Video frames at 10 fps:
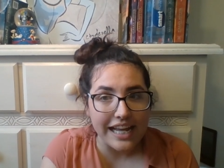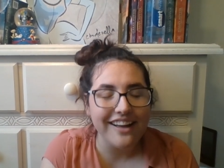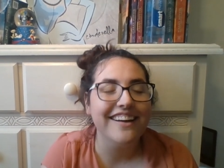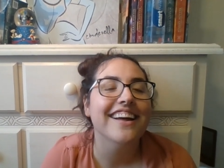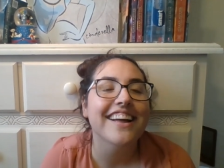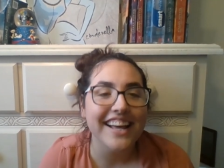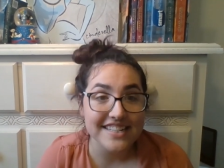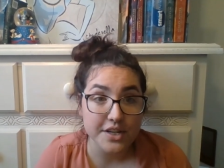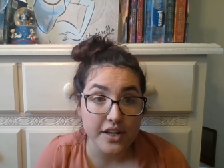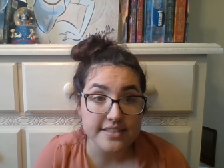I gotta
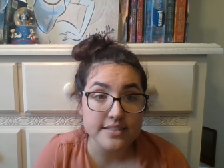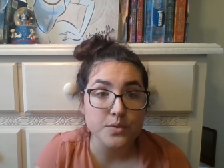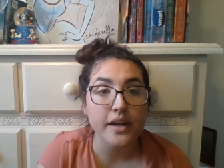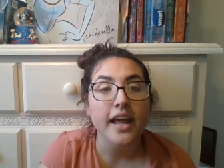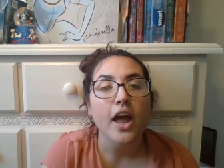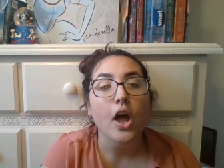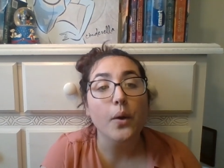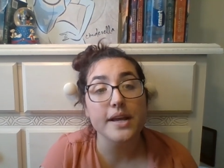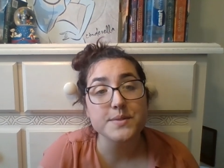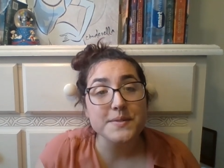tell you guys a story.
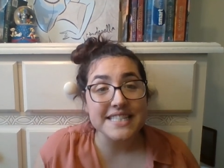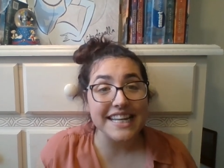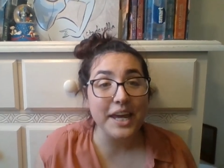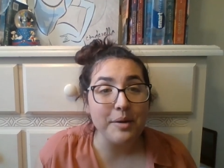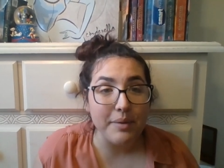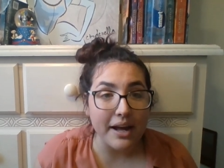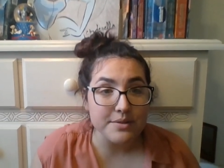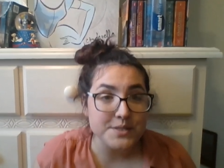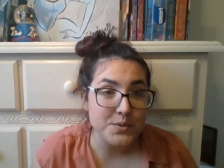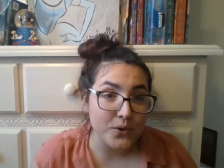Okay, so I was thinking
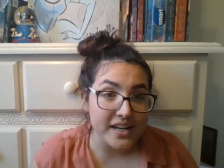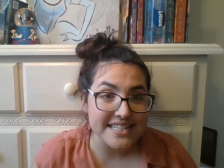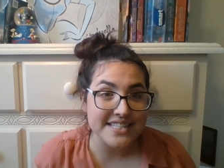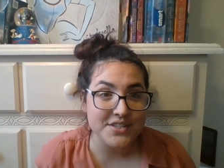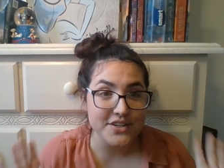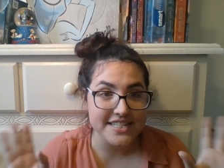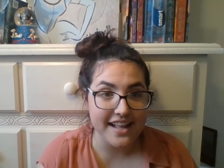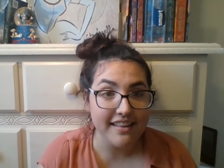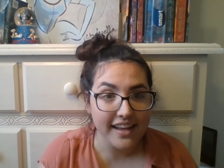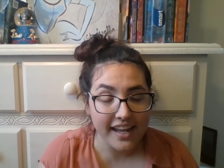about stories to start
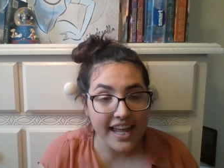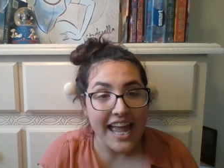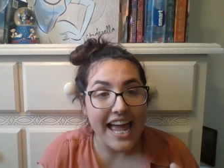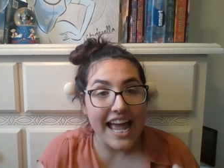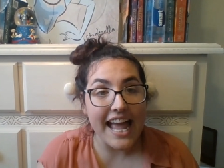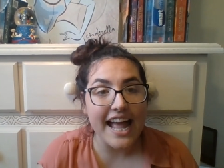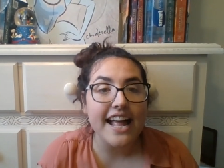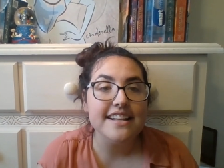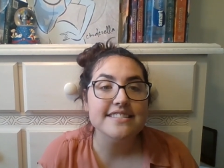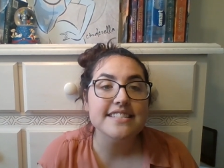telling,
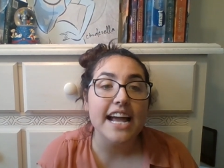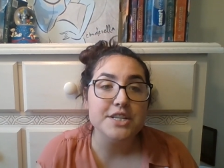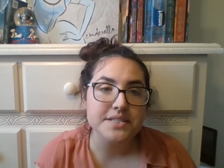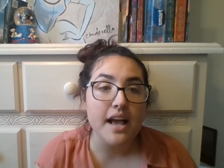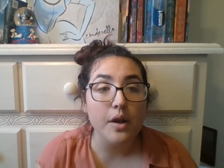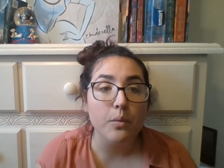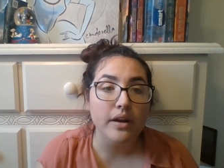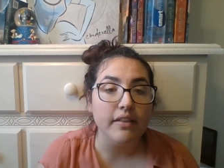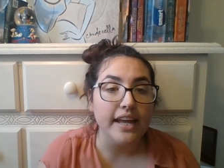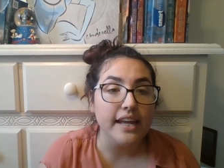and I just kind of
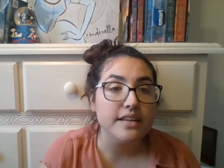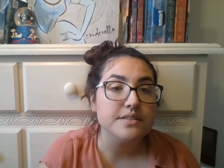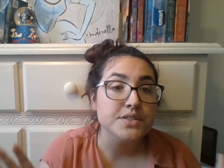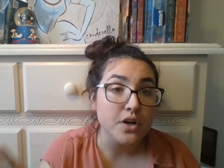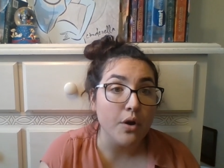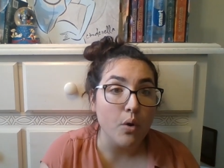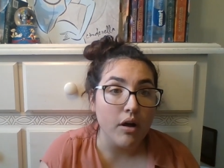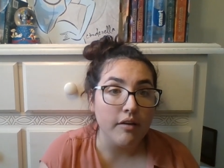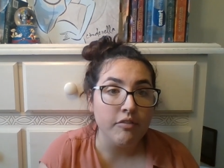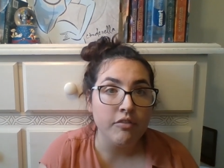want to like start
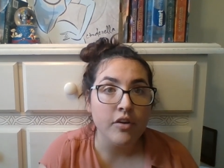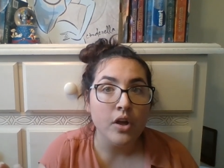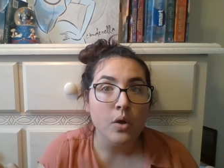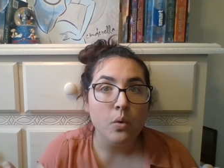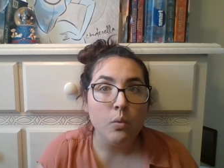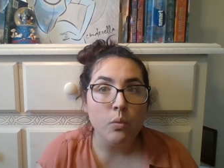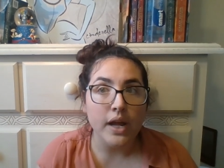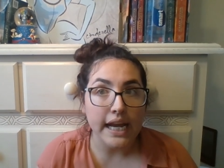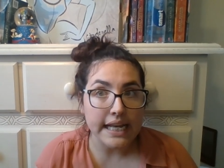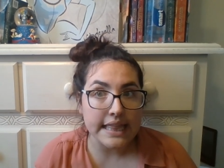off
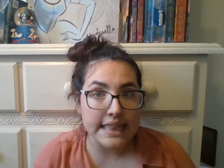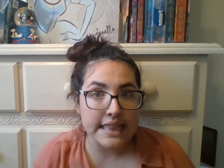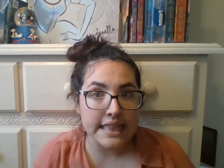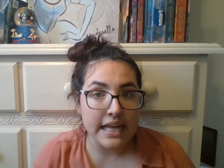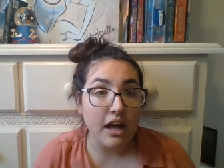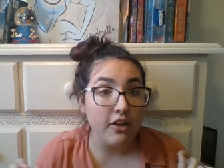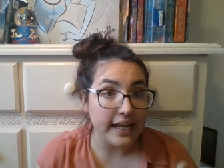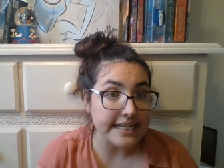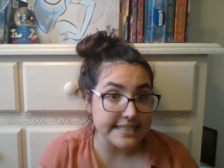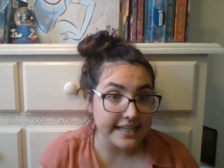with a
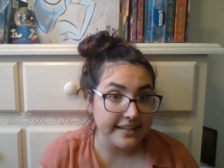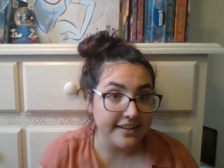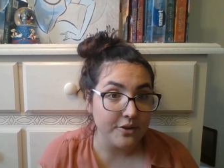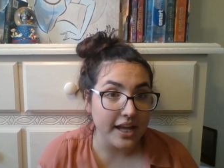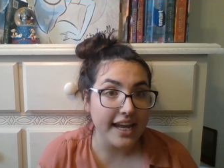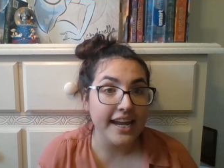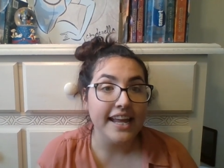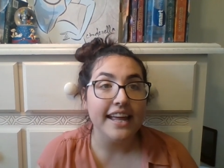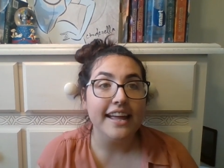classic. Okay.